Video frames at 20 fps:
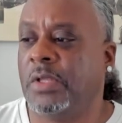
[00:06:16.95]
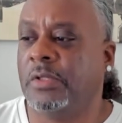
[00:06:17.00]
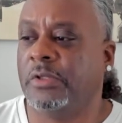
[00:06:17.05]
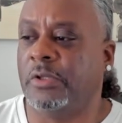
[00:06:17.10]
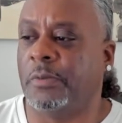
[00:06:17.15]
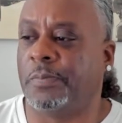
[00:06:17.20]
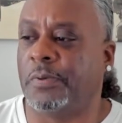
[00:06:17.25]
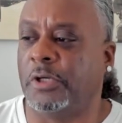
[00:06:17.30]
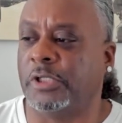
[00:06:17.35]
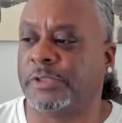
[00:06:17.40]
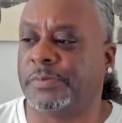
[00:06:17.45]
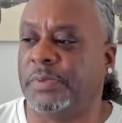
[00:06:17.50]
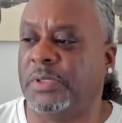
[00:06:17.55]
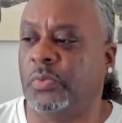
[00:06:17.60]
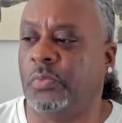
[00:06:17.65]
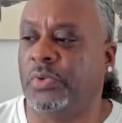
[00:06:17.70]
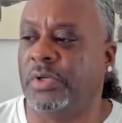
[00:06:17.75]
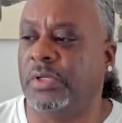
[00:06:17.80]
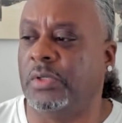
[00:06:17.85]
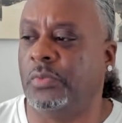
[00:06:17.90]
The purse
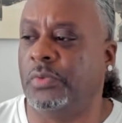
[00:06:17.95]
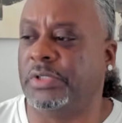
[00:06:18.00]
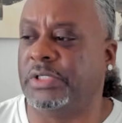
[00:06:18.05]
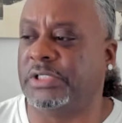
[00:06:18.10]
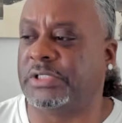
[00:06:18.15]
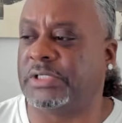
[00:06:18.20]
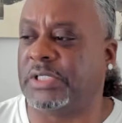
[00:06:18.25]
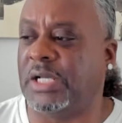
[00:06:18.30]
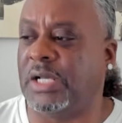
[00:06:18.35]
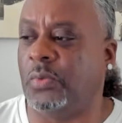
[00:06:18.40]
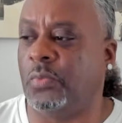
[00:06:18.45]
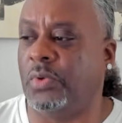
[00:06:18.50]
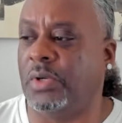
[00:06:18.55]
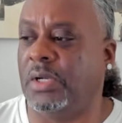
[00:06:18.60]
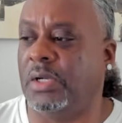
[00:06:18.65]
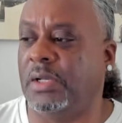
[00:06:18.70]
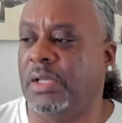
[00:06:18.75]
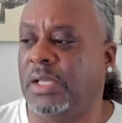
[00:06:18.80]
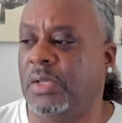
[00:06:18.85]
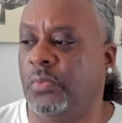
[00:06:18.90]
bid winner will decide
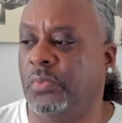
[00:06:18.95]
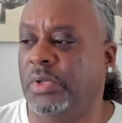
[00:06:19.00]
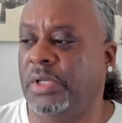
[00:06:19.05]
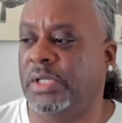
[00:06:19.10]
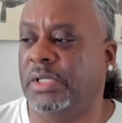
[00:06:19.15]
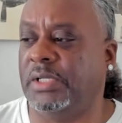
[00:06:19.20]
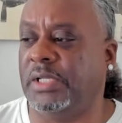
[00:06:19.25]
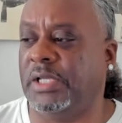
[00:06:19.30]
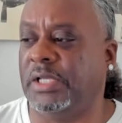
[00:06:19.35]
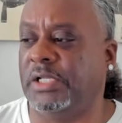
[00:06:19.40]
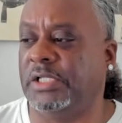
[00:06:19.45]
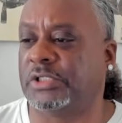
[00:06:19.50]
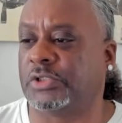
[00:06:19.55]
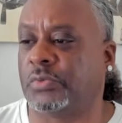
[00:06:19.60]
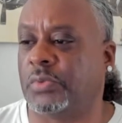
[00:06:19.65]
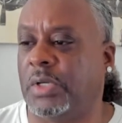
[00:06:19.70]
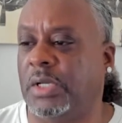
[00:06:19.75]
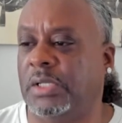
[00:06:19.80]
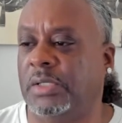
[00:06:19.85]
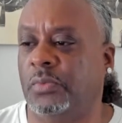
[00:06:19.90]
where and when Ennis
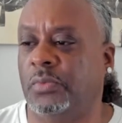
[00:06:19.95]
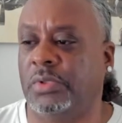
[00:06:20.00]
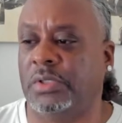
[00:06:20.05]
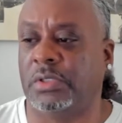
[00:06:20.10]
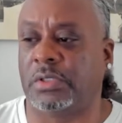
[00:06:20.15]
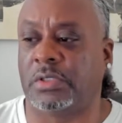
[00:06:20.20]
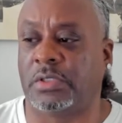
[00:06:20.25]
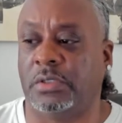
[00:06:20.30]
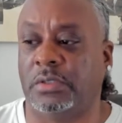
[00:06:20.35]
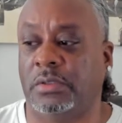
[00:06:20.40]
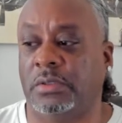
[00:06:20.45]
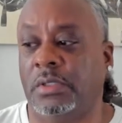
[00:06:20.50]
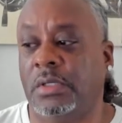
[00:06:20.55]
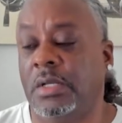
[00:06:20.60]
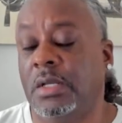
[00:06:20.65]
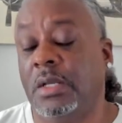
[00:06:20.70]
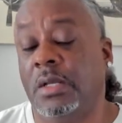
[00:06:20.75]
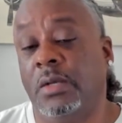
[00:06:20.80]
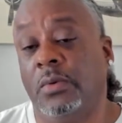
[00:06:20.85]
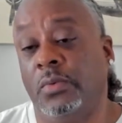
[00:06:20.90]
Crawler will
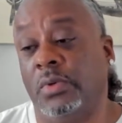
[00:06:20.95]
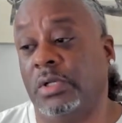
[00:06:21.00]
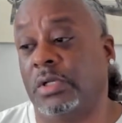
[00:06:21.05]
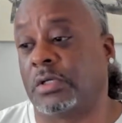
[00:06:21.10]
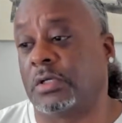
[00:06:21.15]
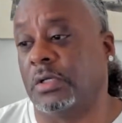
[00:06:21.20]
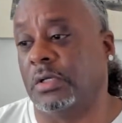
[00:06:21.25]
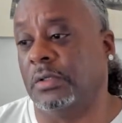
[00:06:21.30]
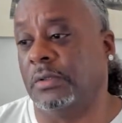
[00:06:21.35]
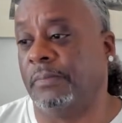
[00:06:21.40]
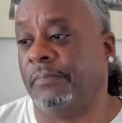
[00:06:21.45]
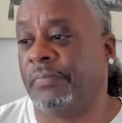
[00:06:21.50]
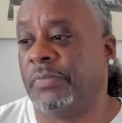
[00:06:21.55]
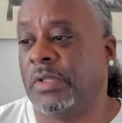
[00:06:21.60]
occur.